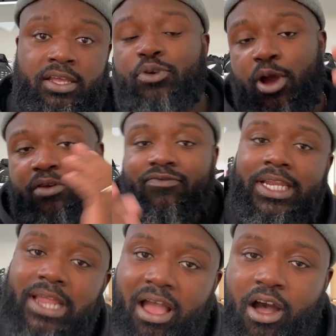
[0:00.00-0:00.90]
But go and read
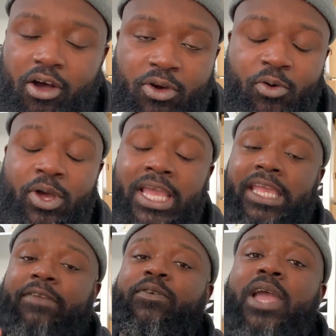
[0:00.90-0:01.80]
that article
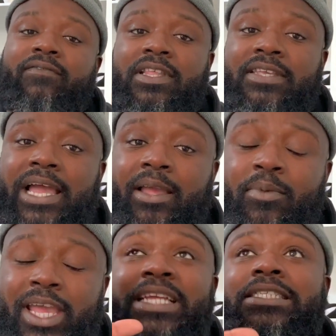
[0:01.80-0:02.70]
if you have the time.
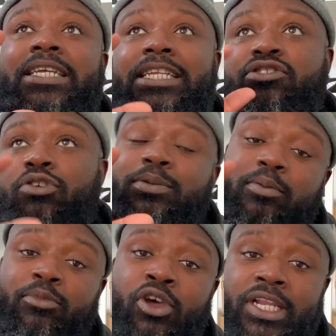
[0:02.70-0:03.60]
Basically drops
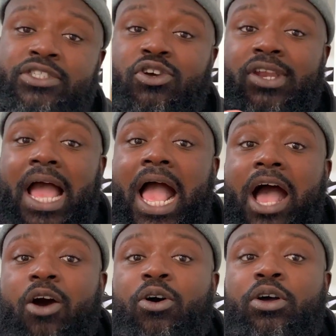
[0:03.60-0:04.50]
some knowledge on
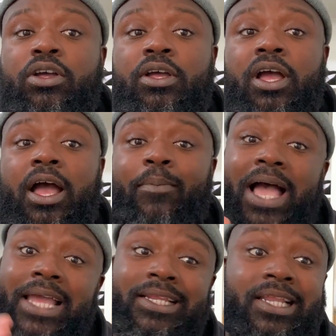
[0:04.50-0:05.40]
how
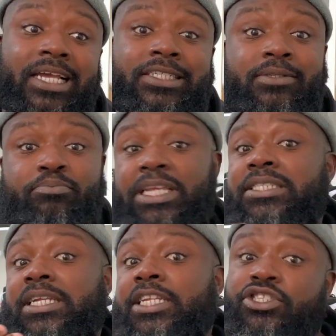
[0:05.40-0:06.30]
Adidas
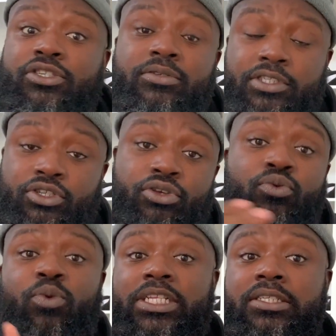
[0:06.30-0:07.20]
basically chooses who
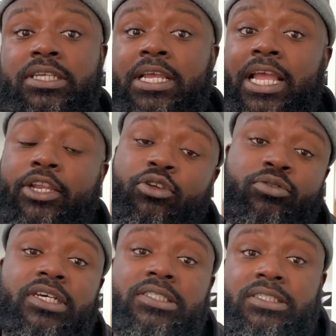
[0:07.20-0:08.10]
wins and who
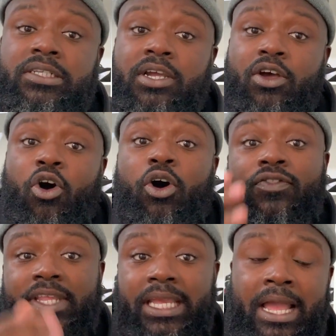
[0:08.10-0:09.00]
doesn't on
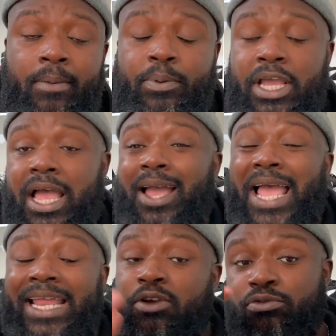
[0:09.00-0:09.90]
the app,
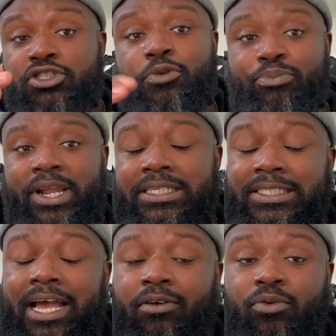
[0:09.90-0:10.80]
and it also breaks
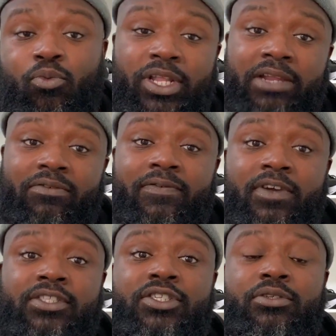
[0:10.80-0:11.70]
down what they refer
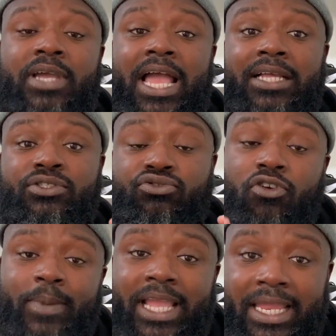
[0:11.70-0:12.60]
to as draw
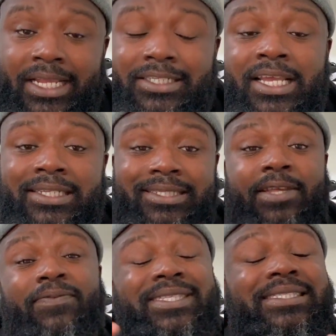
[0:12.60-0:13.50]
mechanics, the
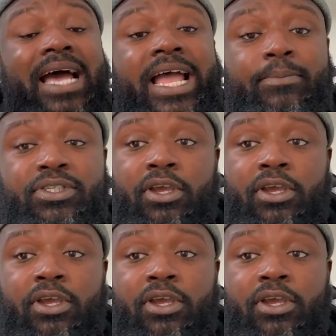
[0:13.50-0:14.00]
different types